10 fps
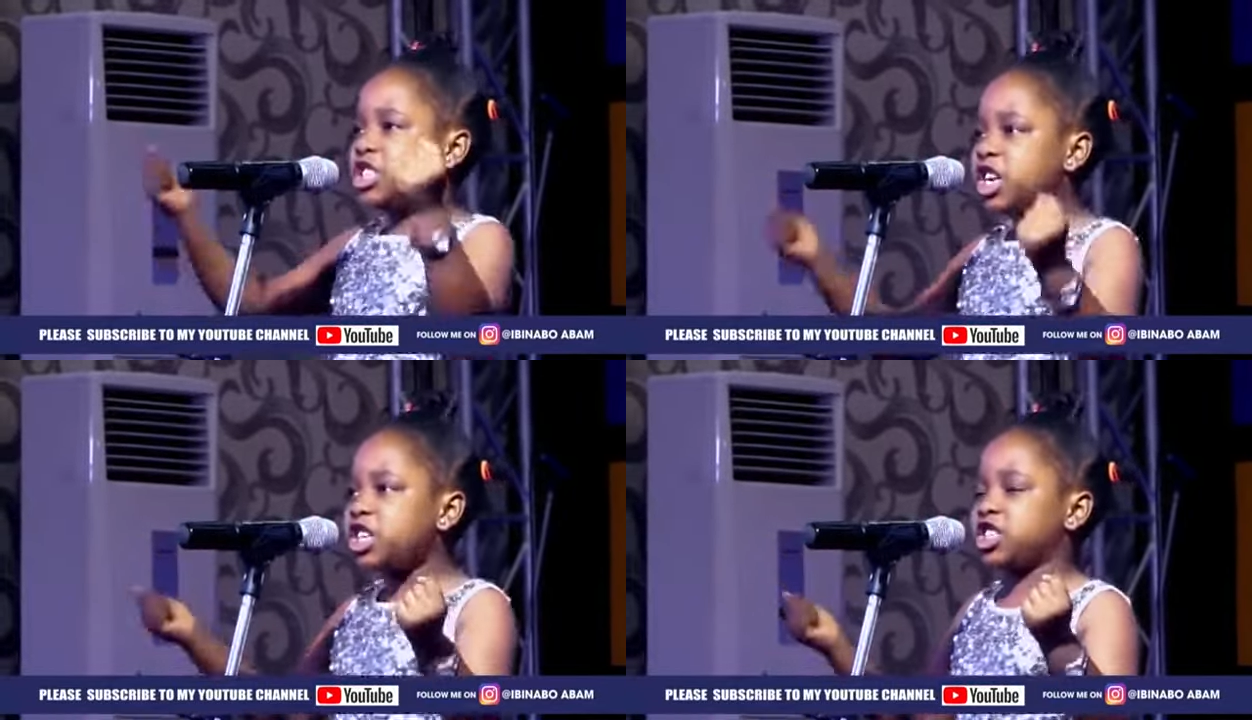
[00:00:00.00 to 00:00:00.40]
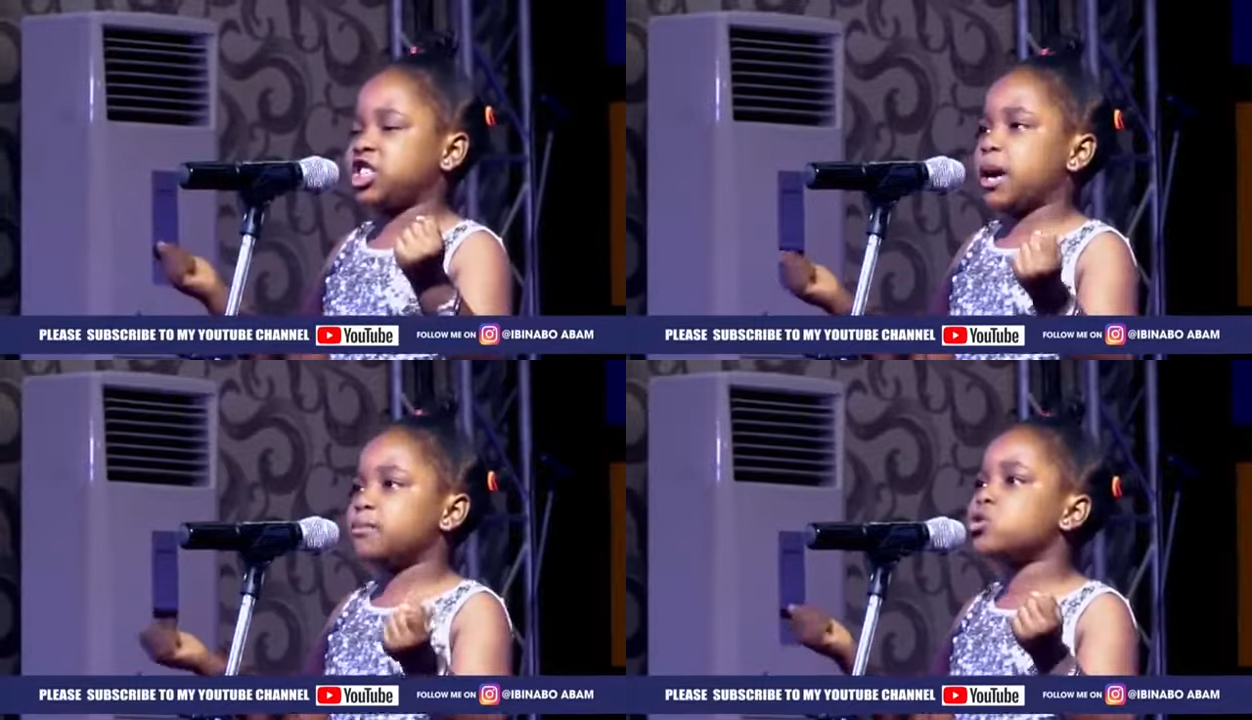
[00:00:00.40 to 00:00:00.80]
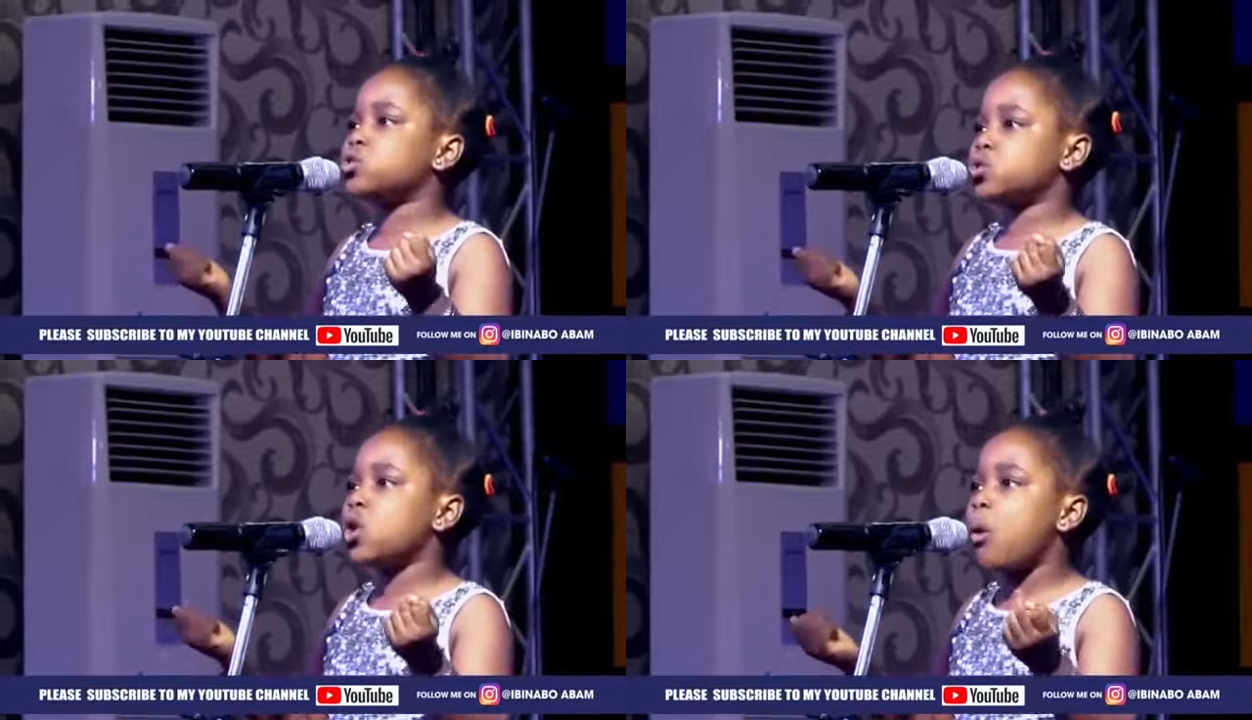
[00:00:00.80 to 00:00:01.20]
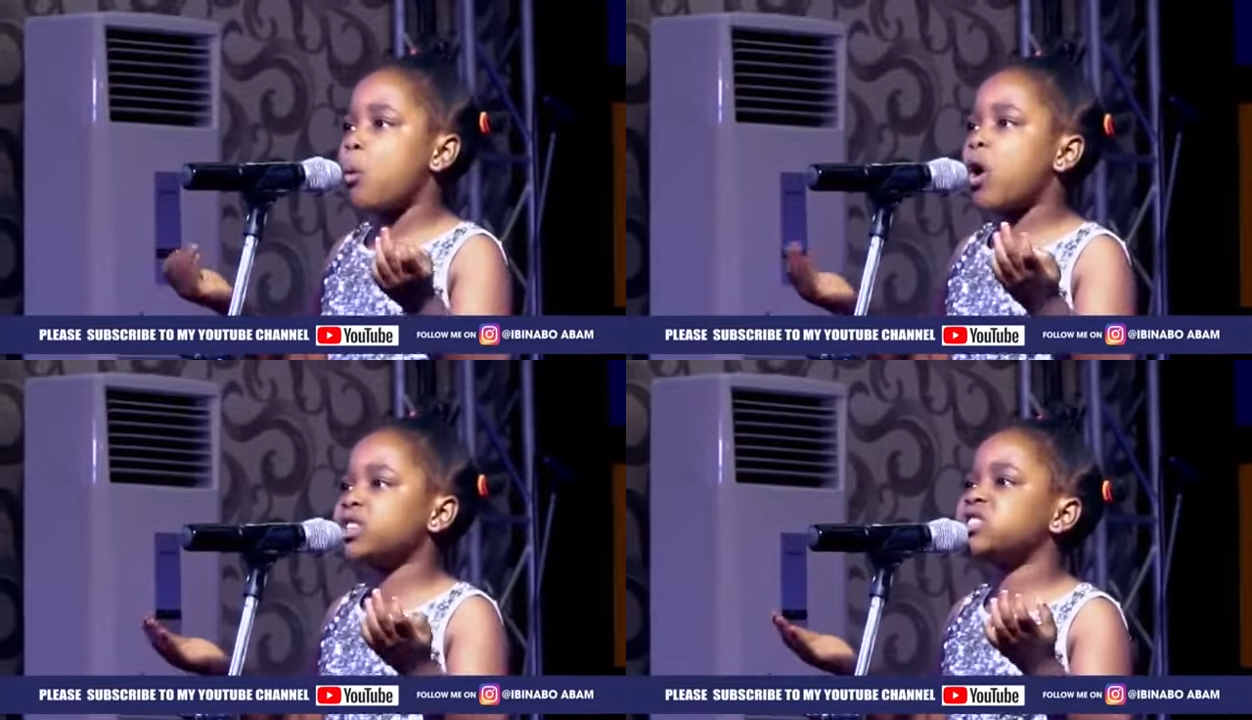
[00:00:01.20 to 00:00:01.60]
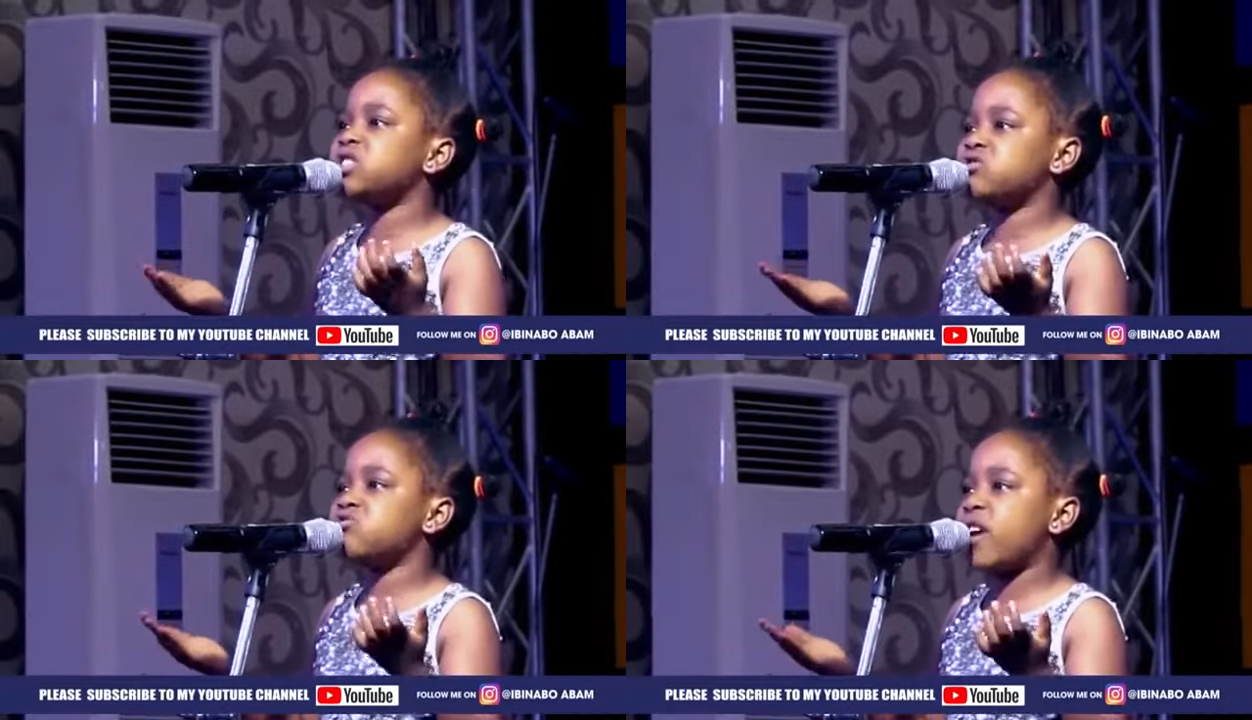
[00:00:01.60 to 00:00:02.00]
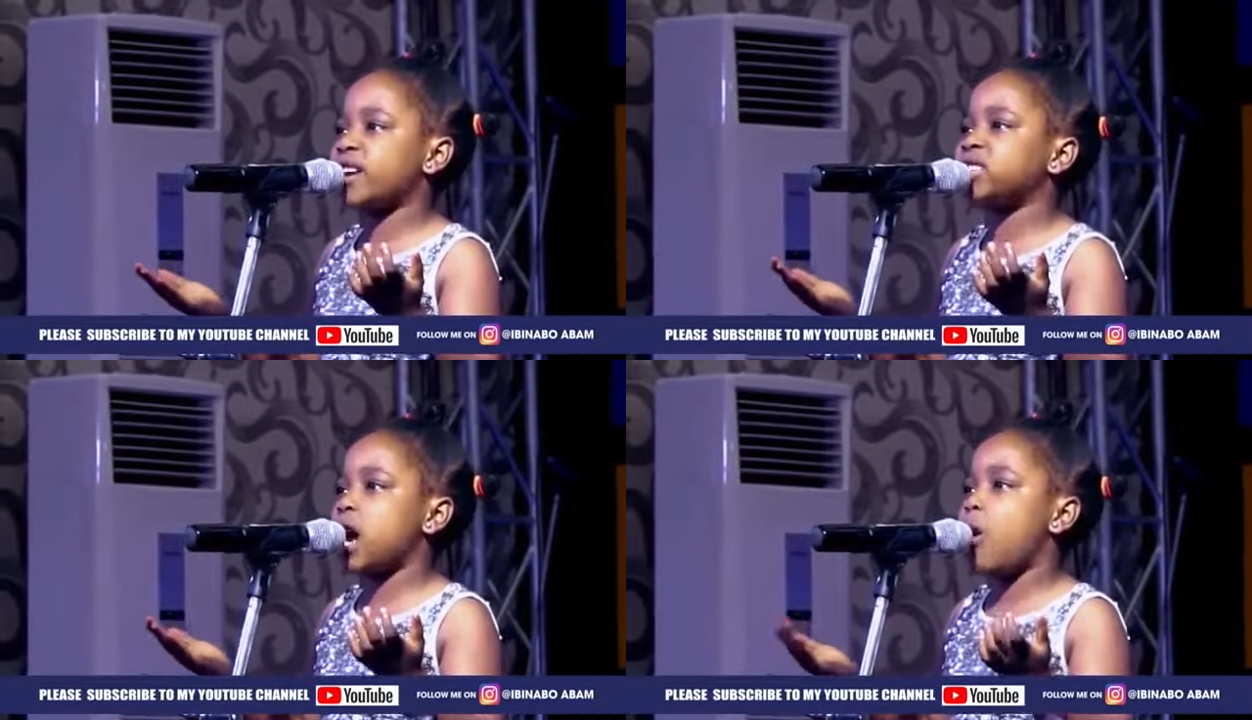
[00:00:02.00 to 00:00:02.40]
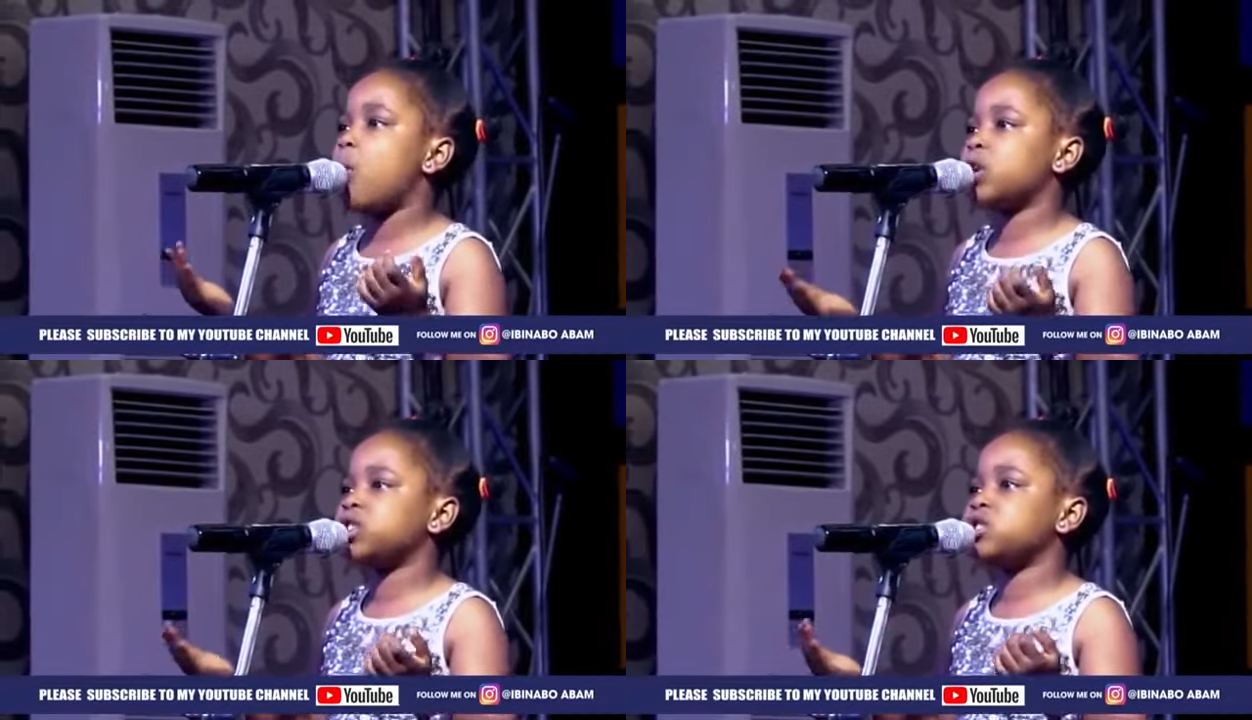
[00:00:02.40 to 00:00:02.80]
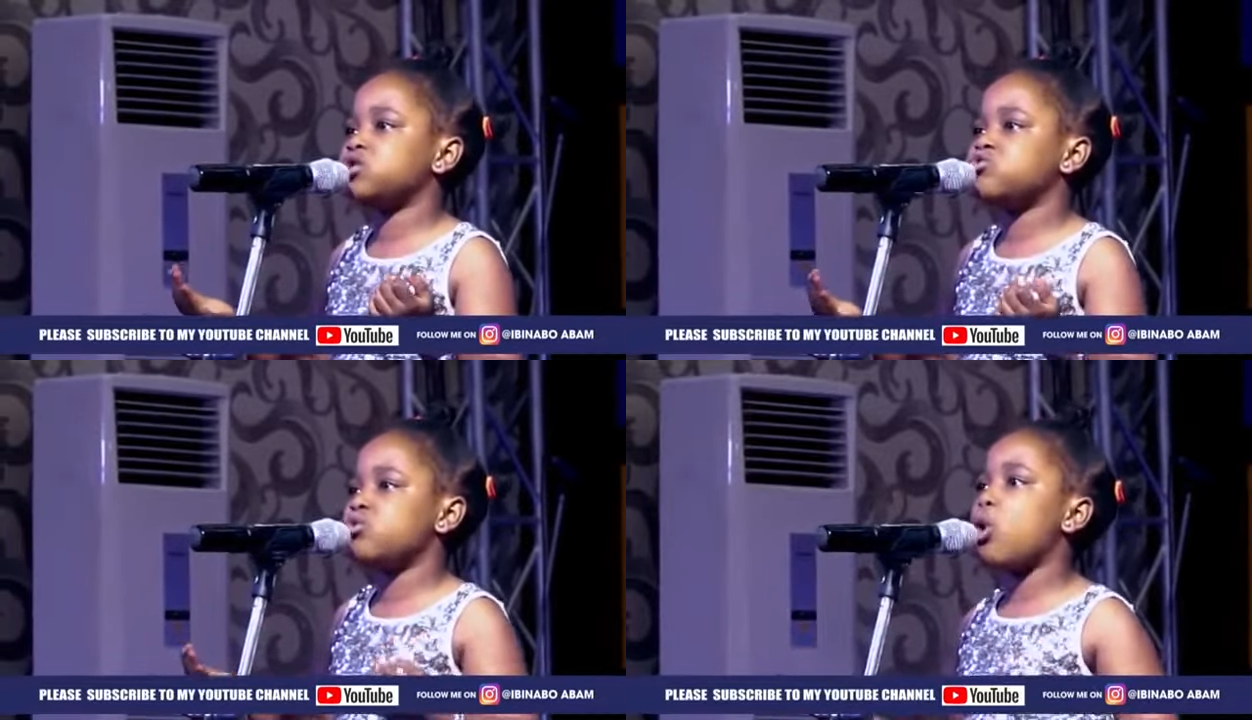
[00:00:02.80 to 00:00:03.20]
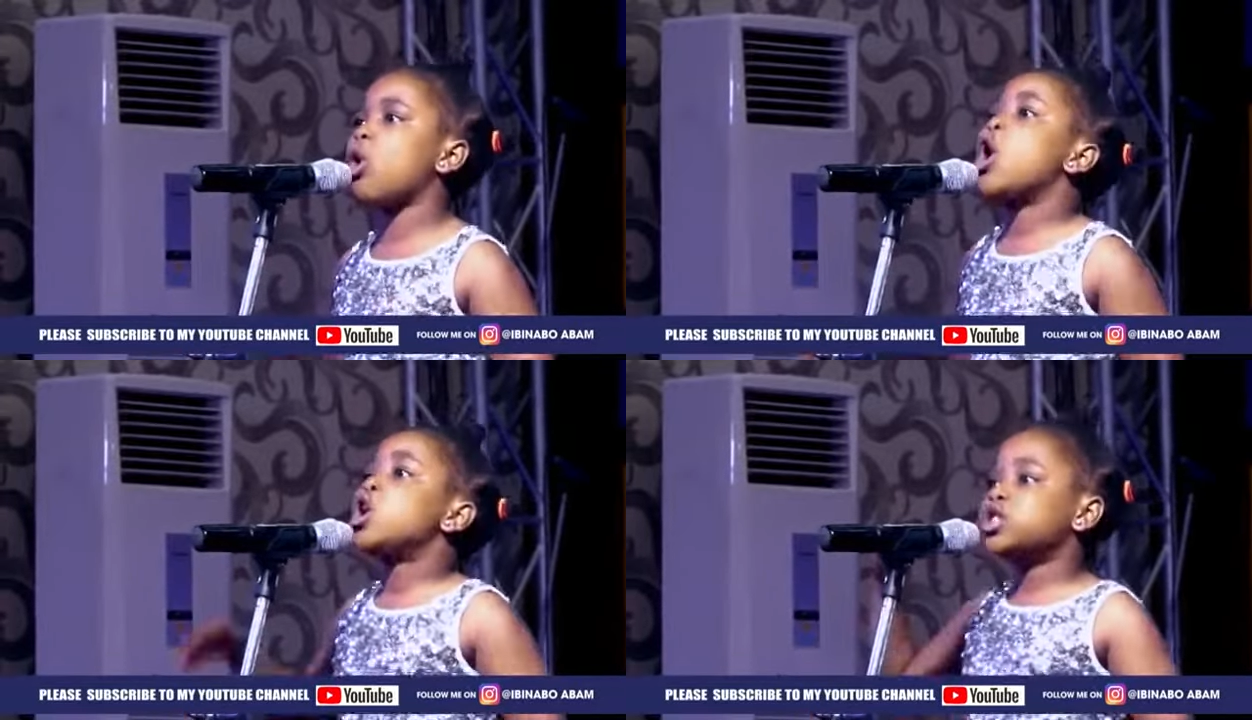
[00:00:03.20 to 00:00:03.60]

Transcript: Teach them to know what is right and what is wrong,